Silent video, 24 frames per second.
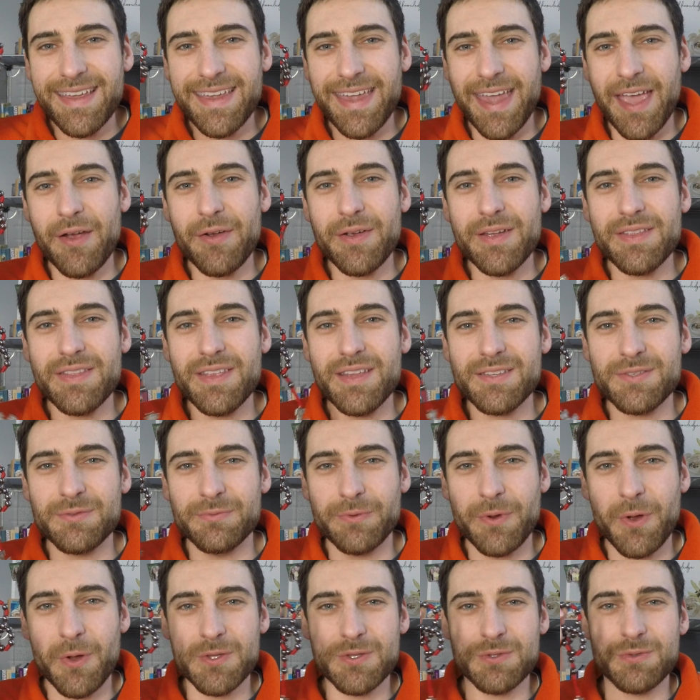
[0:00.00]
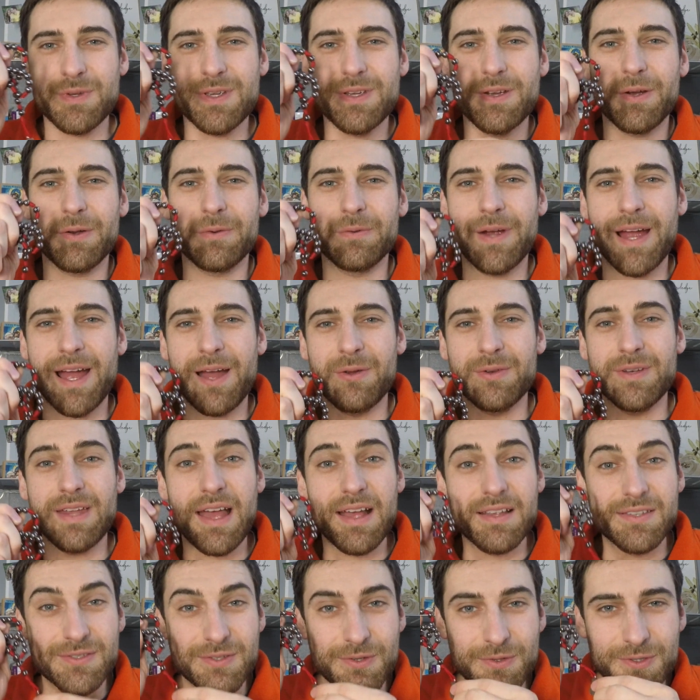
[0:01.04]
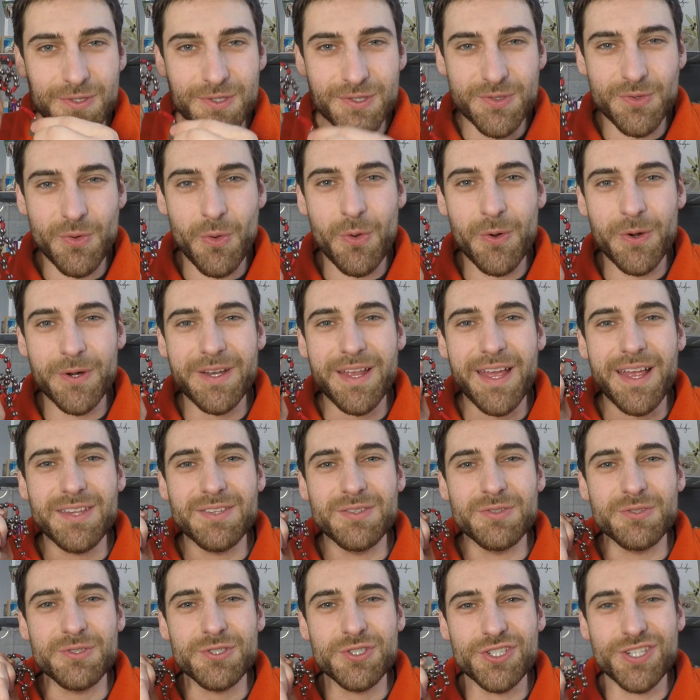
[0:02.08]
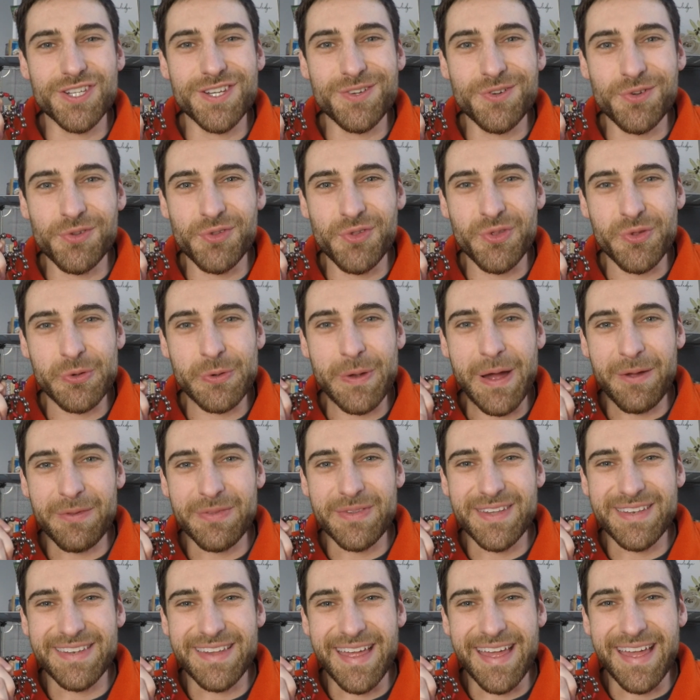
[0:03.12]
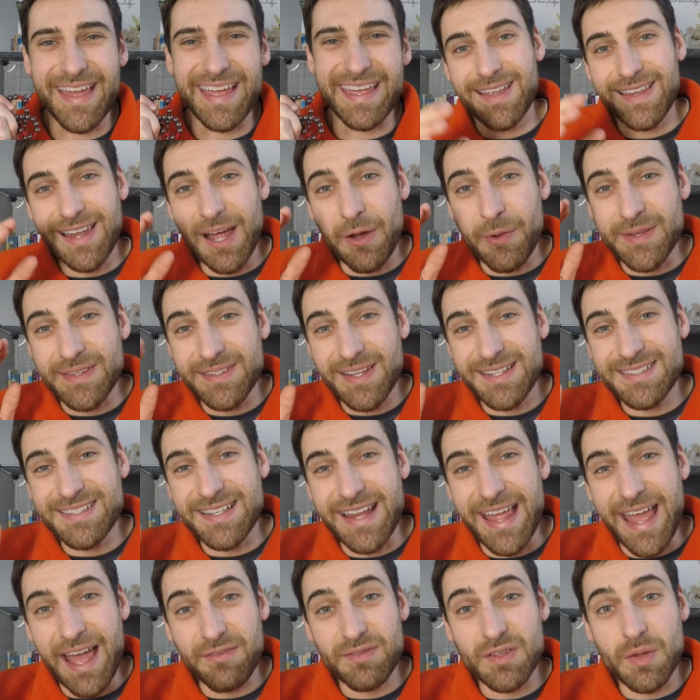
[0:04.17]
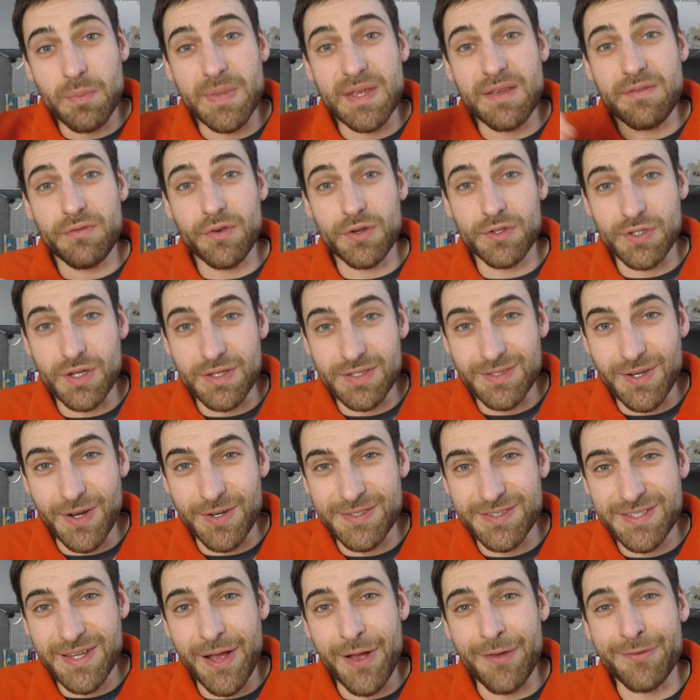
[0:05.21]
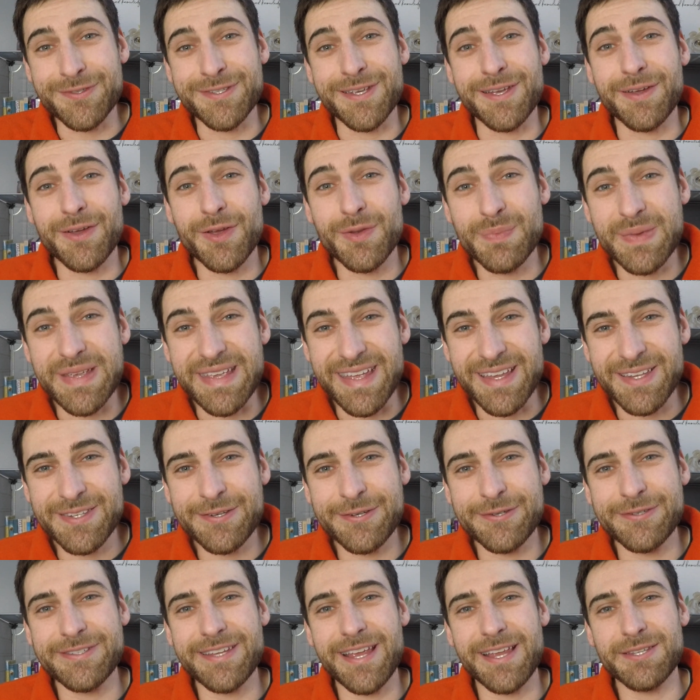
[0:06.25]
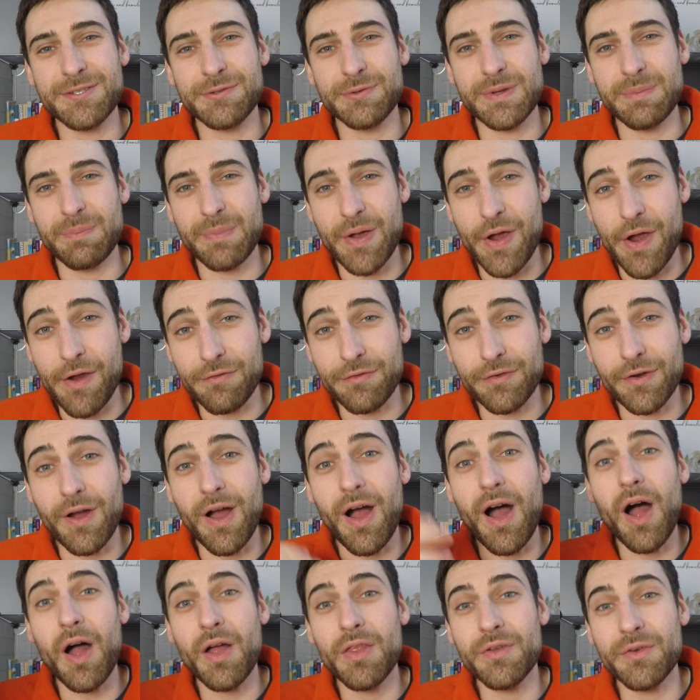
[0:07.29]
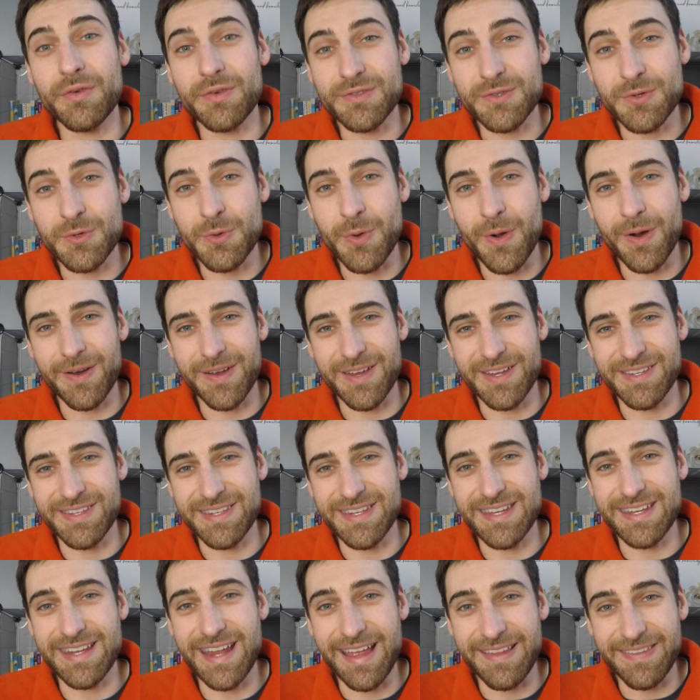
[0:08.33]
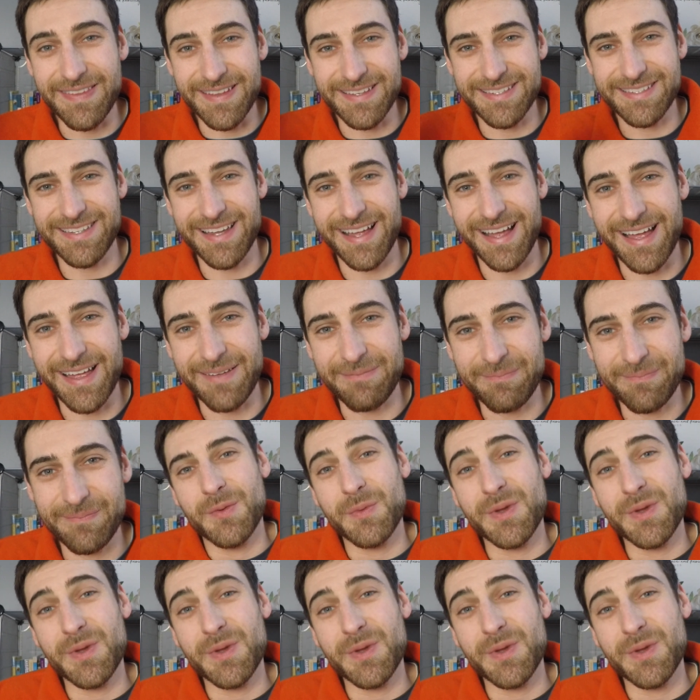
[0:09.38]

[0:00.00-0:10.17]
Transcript: Carry this rosary around as your sword and your shield throughout the day. Now, it doesn't have to be for just ourselves, it could be intercessory prayer for others who are in need at this time.